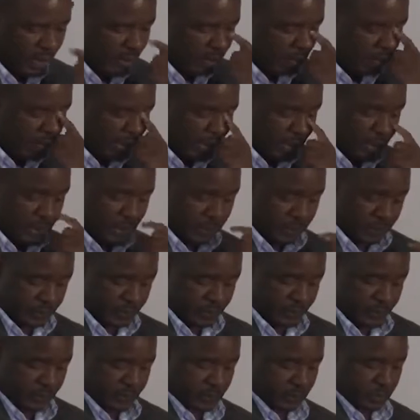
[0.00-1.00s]
But
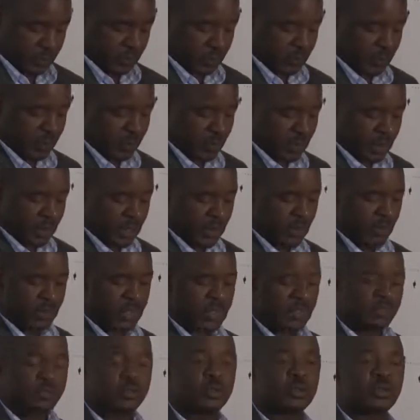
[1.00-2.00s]
as we
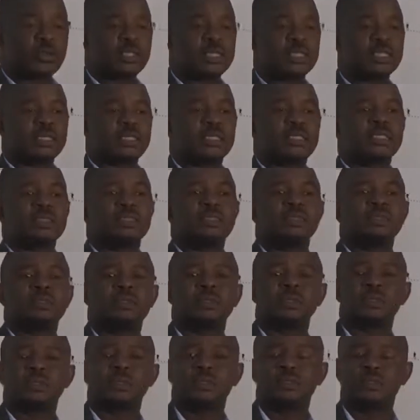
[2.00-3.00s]
drift towards
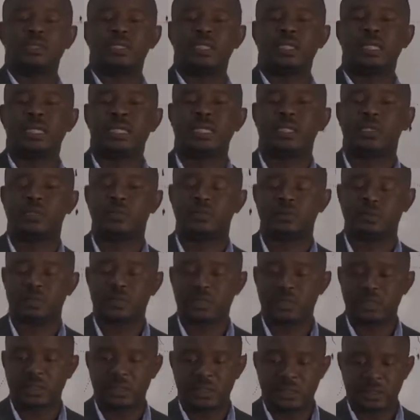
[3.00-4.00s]
UDI,
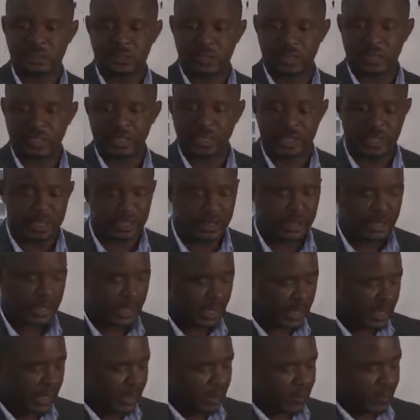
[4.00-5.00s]
which is basically
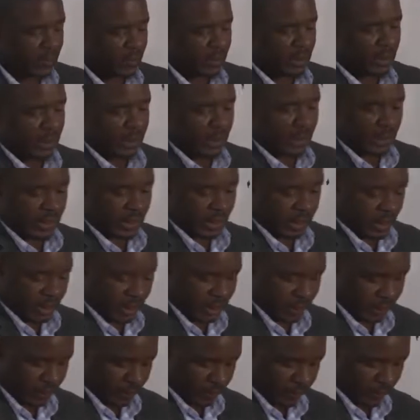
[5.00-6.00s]
the
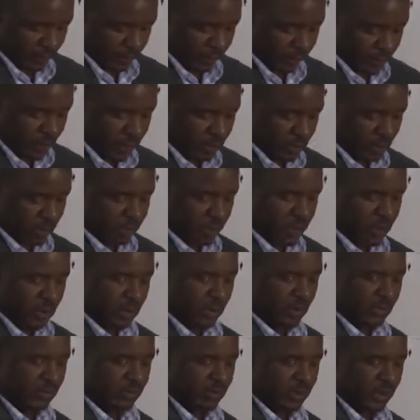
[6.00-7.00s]
theme of this
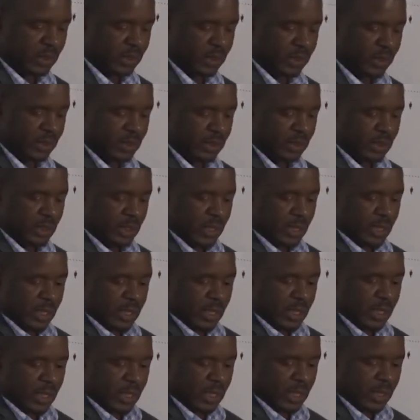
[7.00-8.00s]
conference.
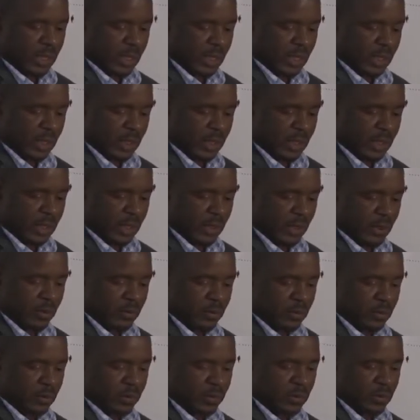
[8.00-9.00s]
I
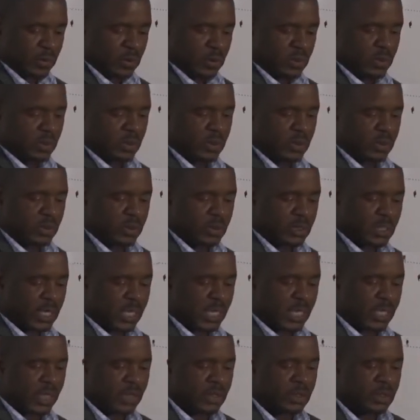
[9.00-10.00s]

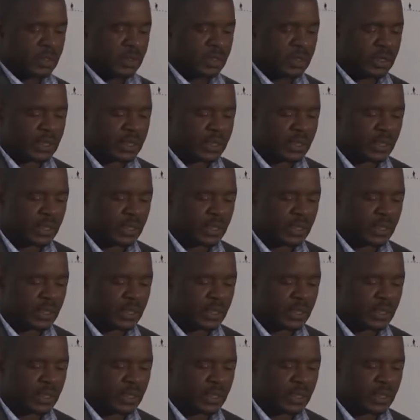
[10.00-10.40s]
try and